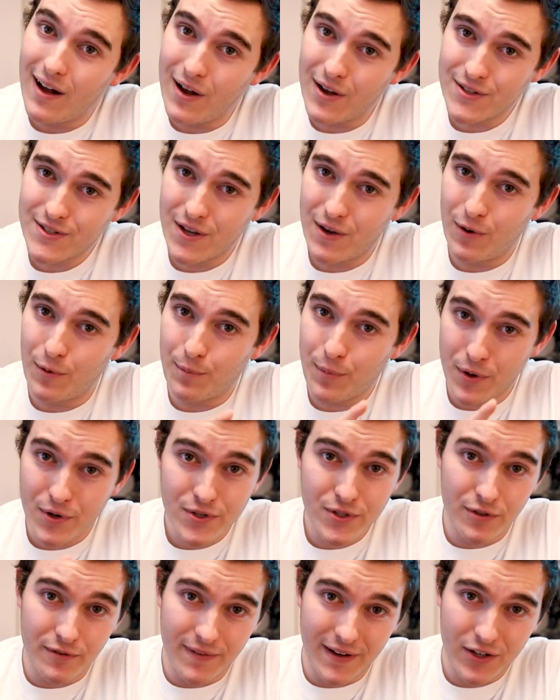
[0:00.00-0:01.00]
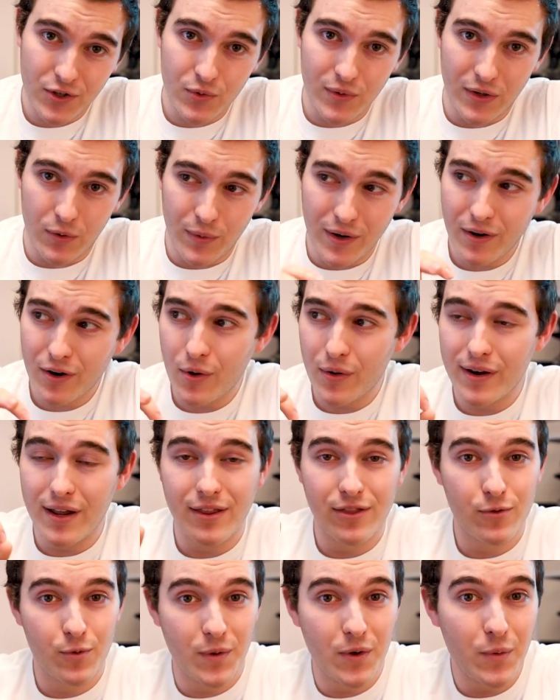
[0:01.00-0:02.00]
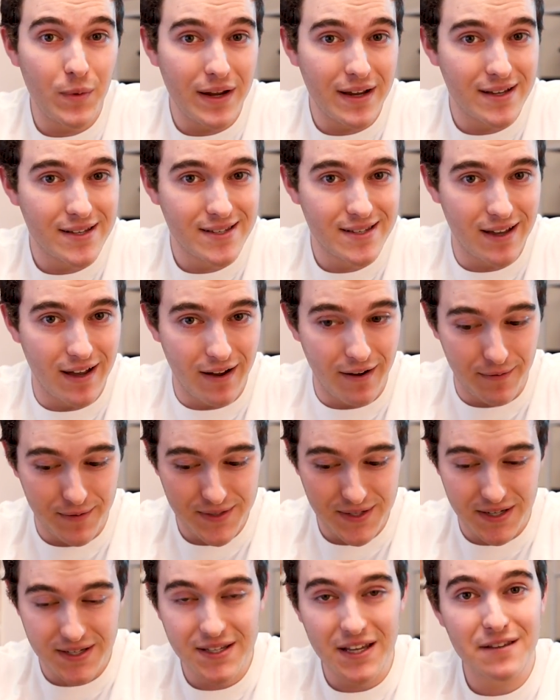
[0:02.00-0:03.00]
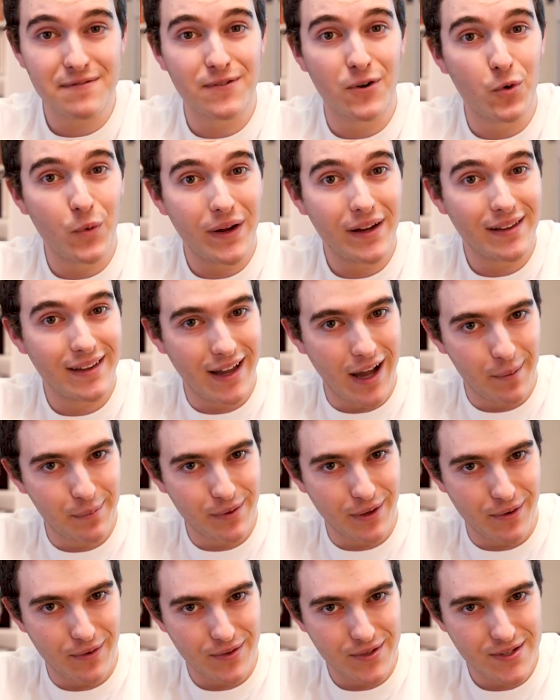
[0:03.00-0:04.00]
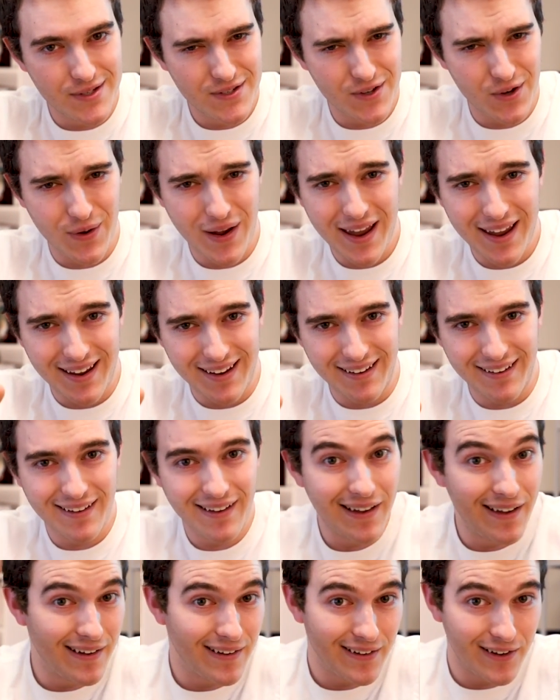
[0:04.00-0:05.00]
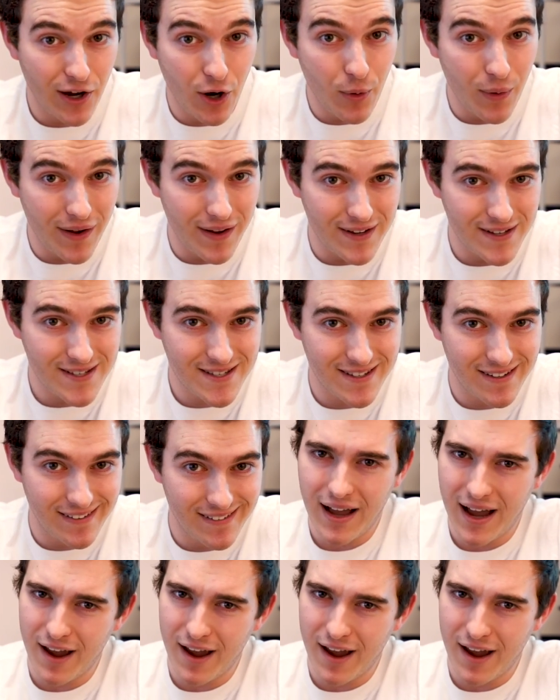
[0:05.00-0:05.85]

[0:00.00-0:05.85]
Also, personal victory, we're going on 3 weeks of successful weekly uploads. So hey, go us.